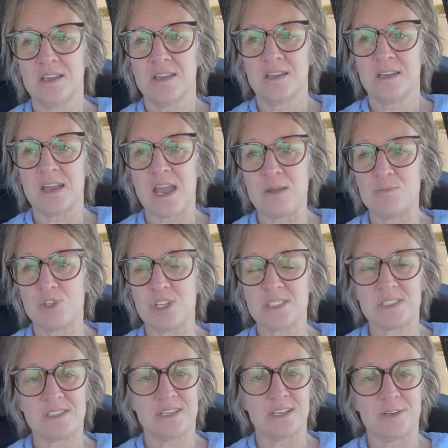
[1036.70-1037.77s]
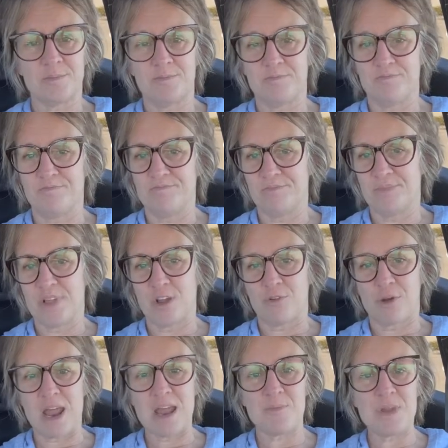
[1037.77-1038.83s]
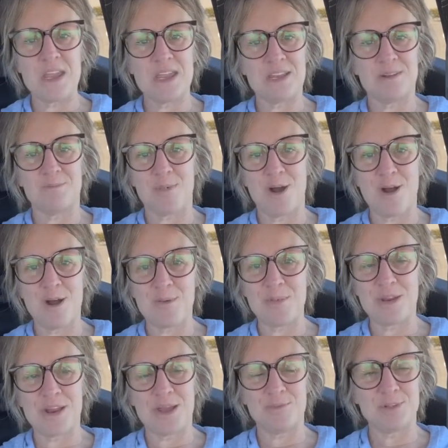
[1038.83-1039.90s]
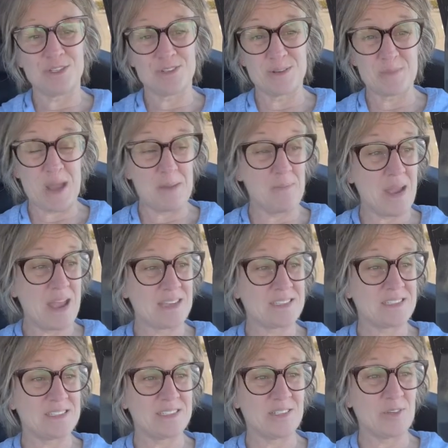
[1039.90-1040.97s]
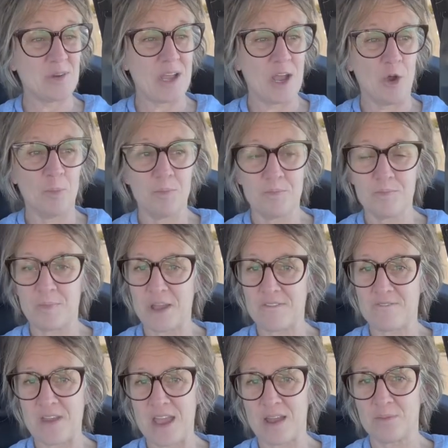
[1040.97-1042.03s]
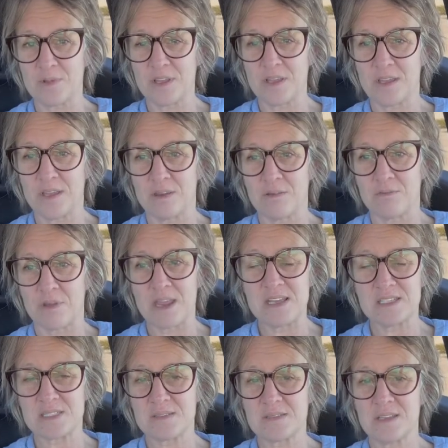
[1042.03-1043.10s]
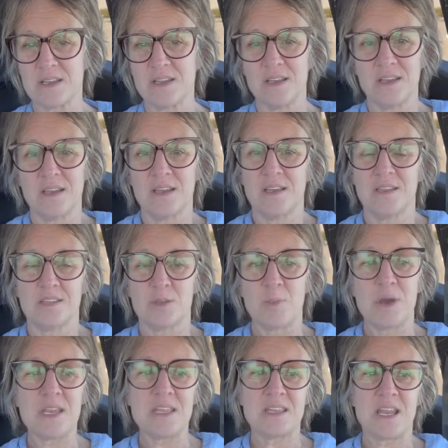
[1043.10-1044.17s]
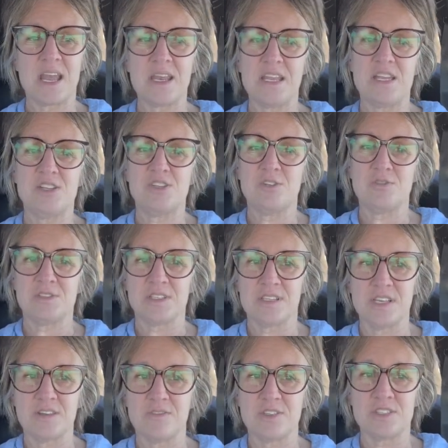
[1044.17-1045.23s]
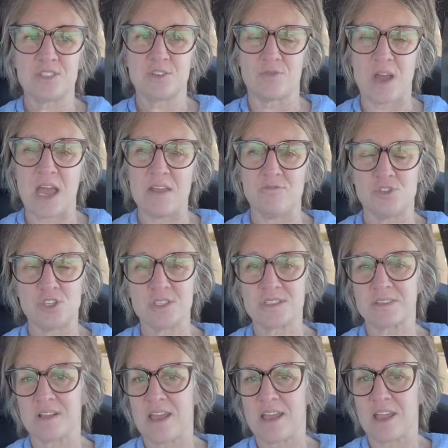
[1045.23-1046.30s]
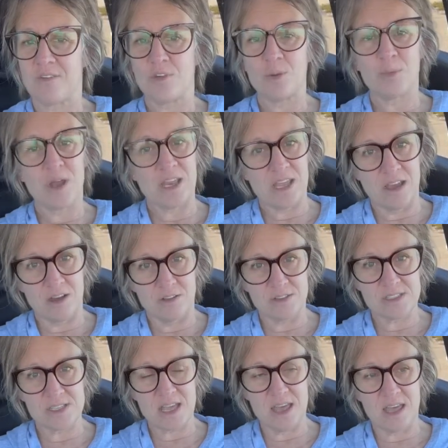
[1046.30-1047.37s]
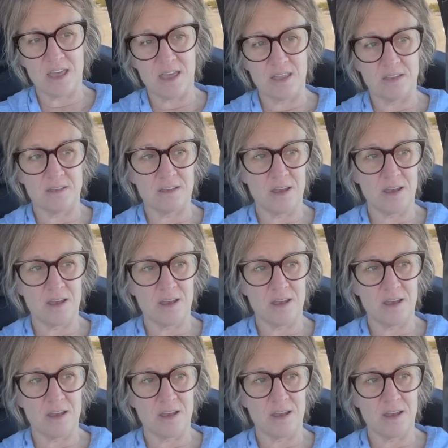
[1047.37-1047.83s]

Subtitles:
a Grammy and a mom, and I'm doing my best to help my family and raise the money that I need to live and survive just like everybody else. And